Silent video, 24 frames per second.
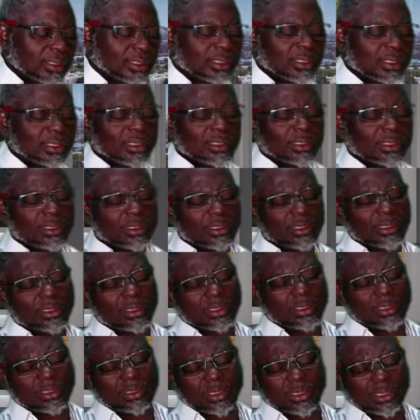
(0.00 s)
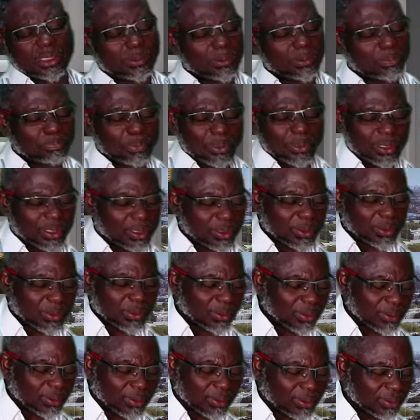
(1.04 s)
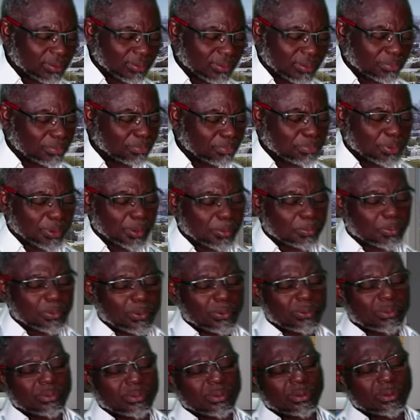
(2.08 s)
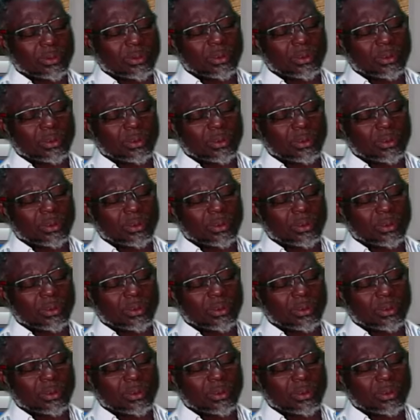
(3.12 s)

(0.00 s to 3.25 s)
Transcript: is this pink or purple?